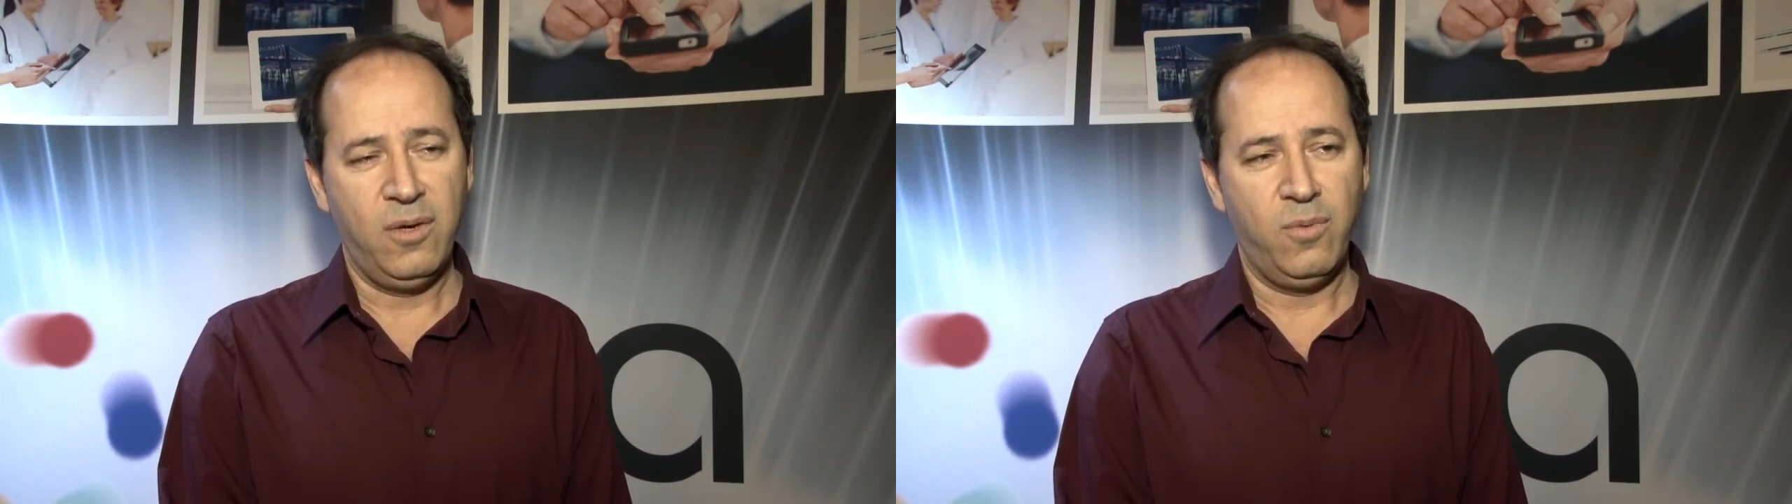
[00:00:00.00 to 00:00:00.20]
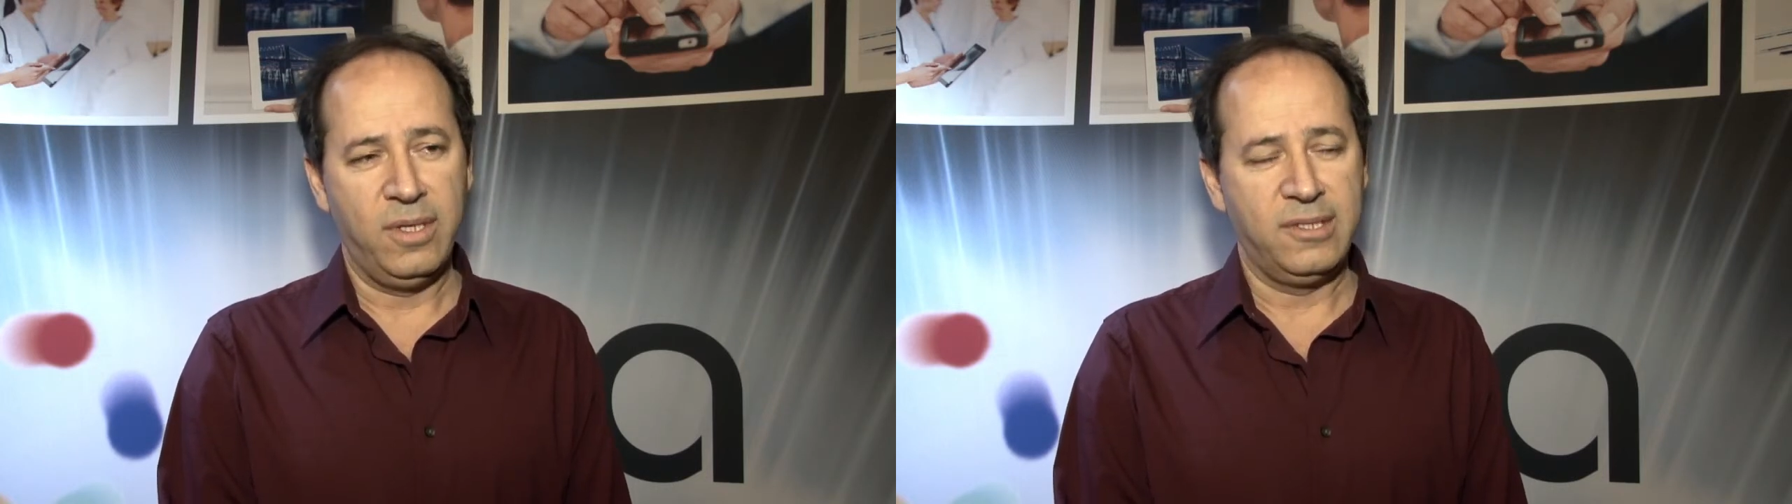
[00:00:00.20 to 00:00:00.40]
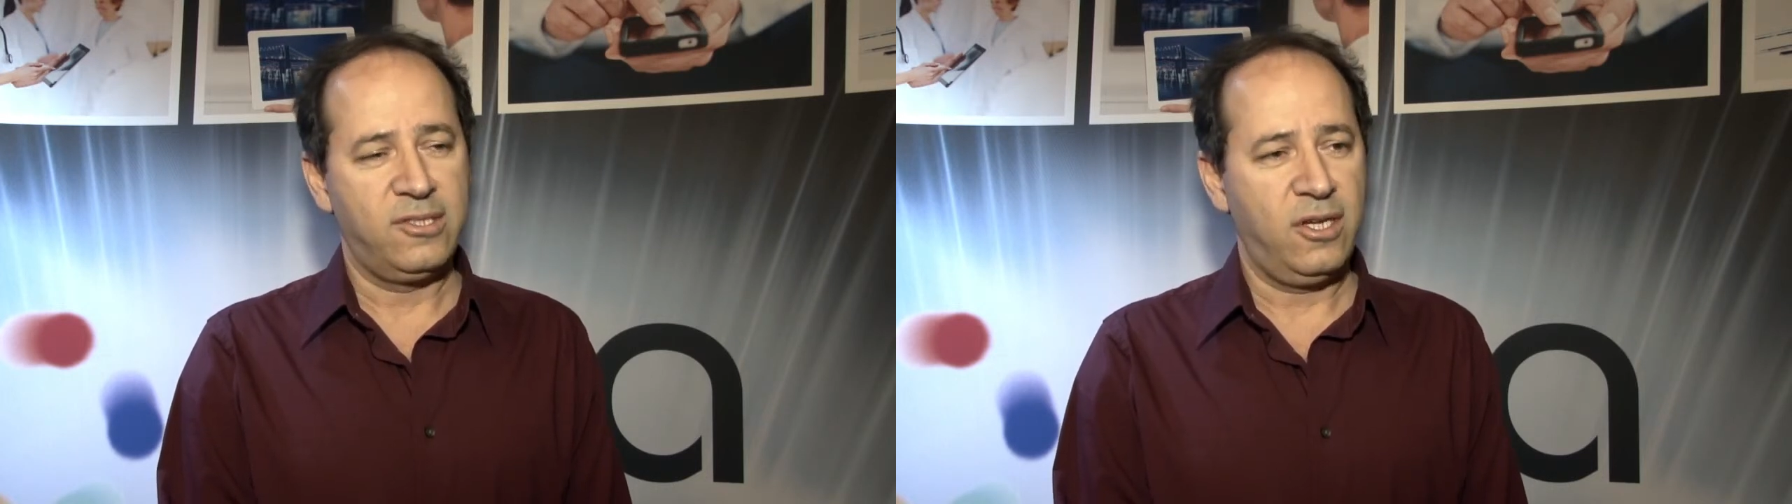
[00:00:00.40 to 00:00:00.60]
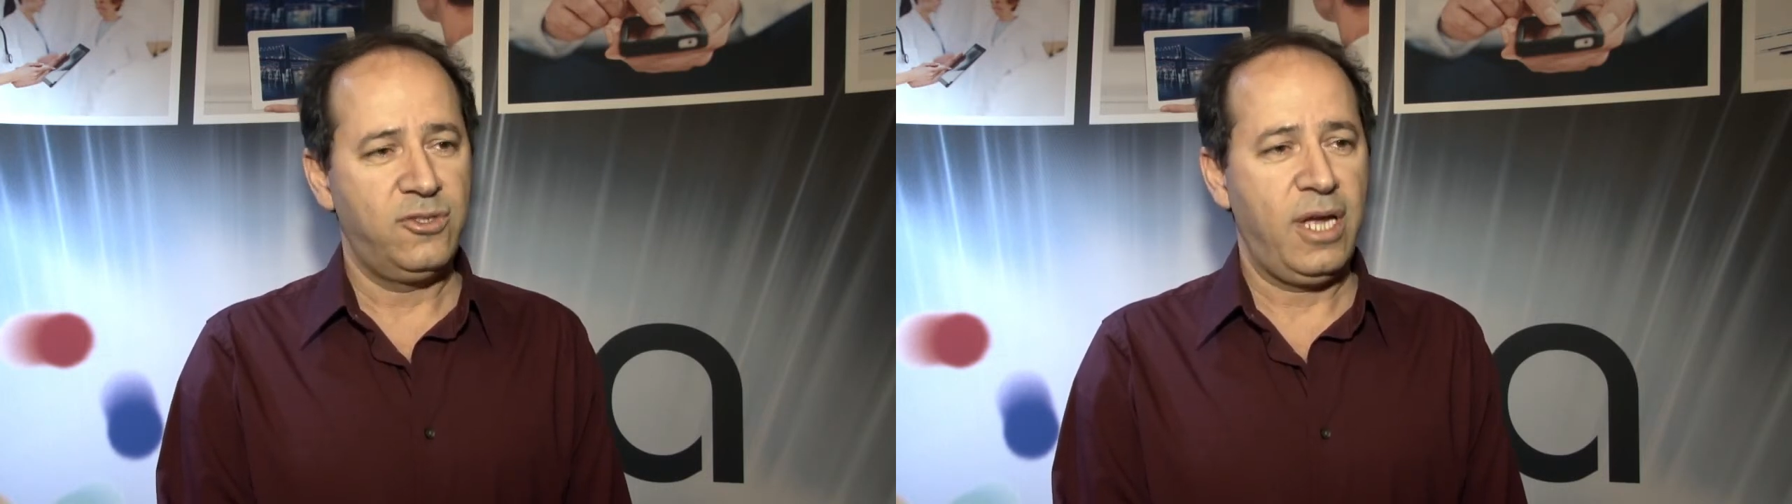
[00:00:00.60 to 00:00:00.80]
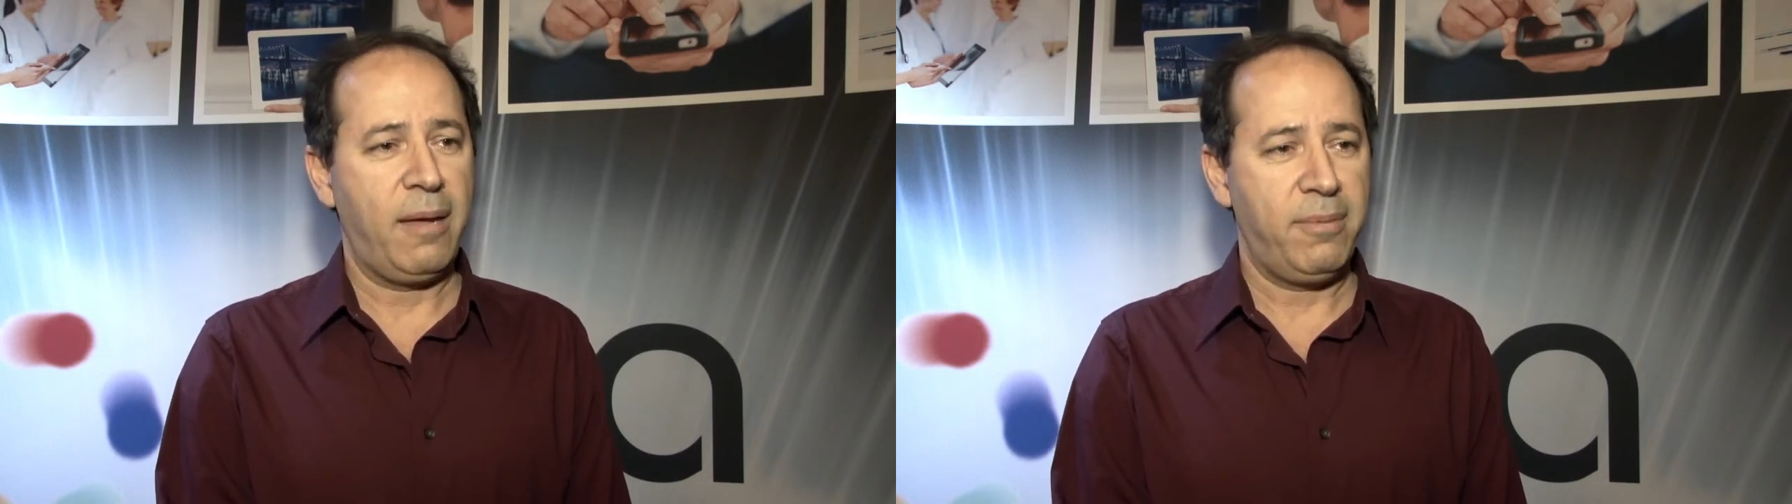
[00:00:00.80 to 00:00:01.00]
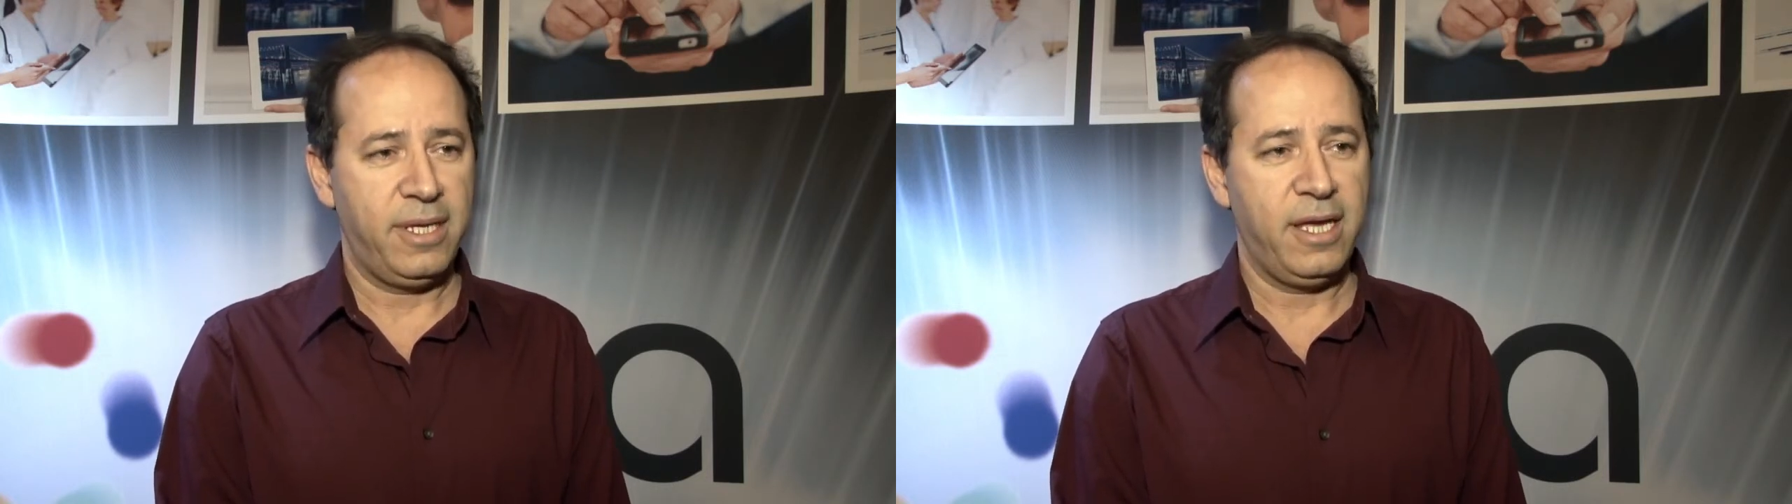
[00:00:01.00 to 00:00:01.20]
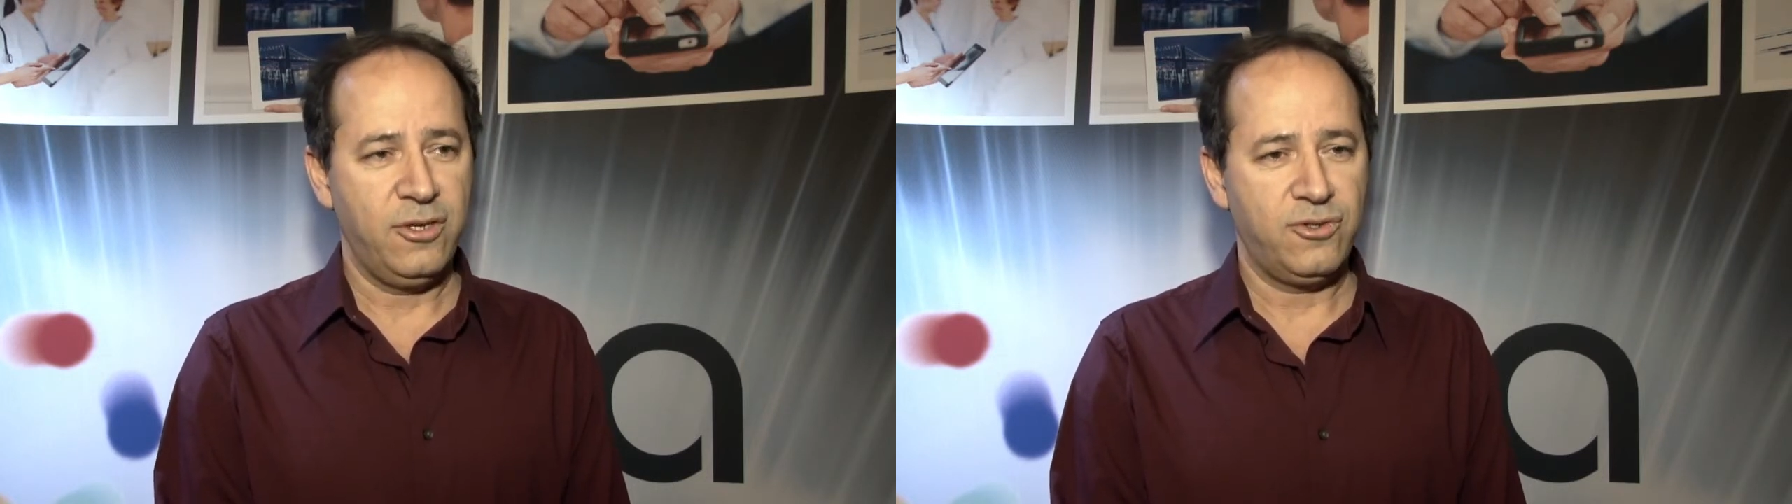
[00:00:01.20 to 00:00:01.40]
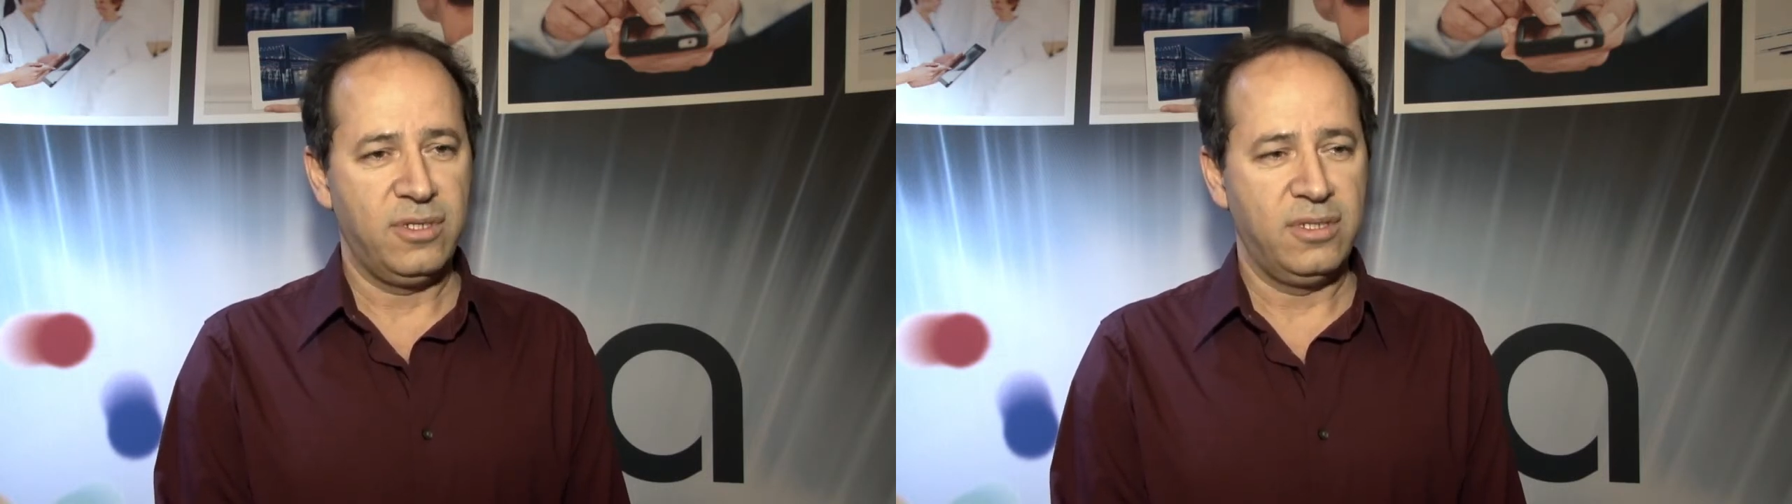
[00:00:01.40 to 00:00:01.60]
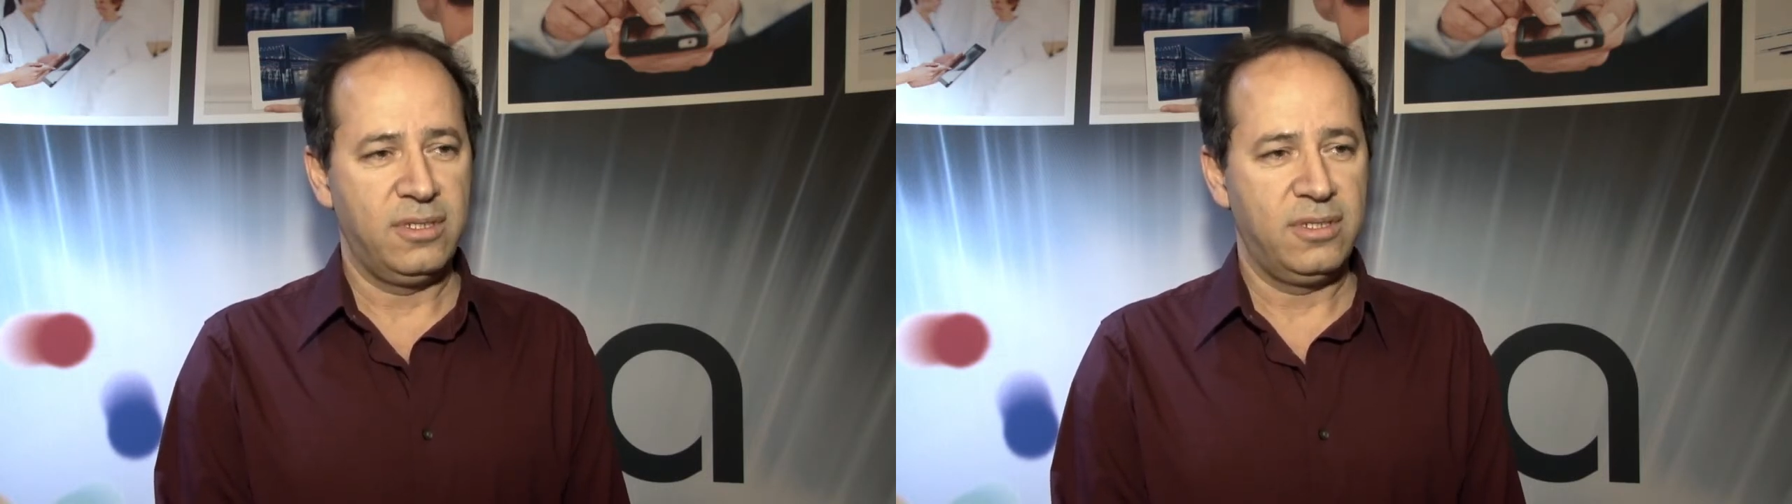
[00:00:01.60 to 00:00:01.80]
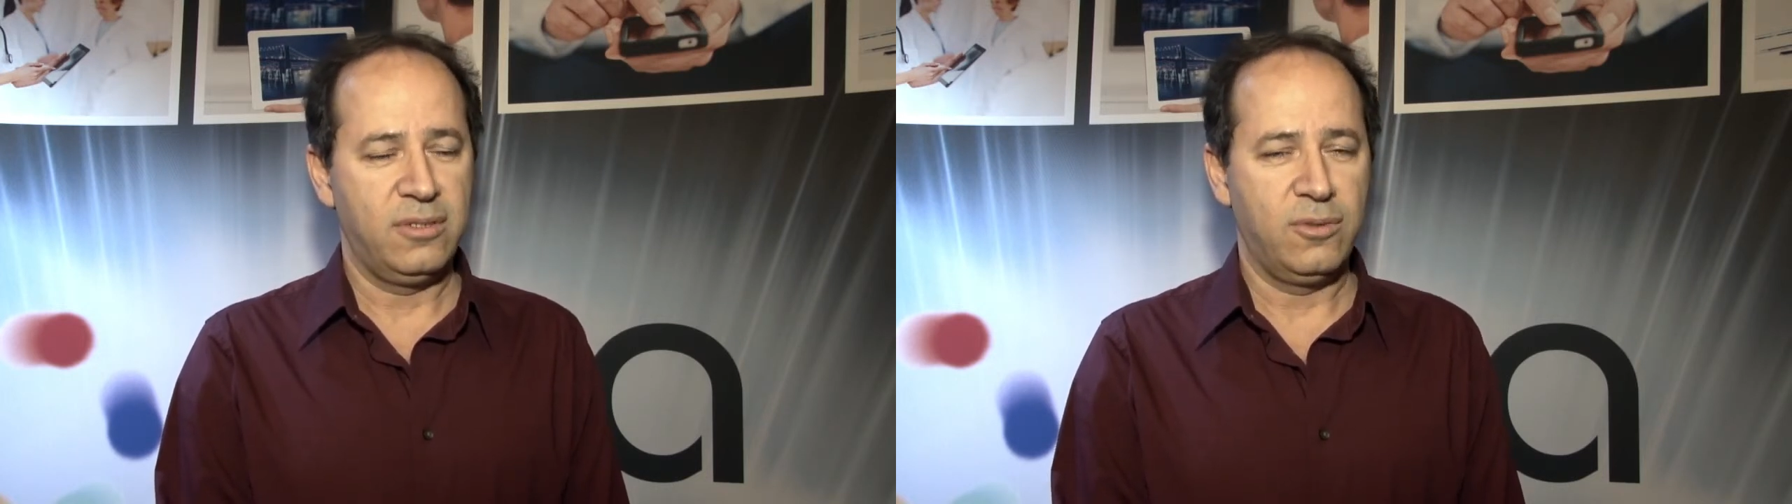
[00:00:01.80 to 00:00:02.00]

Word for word: when such applications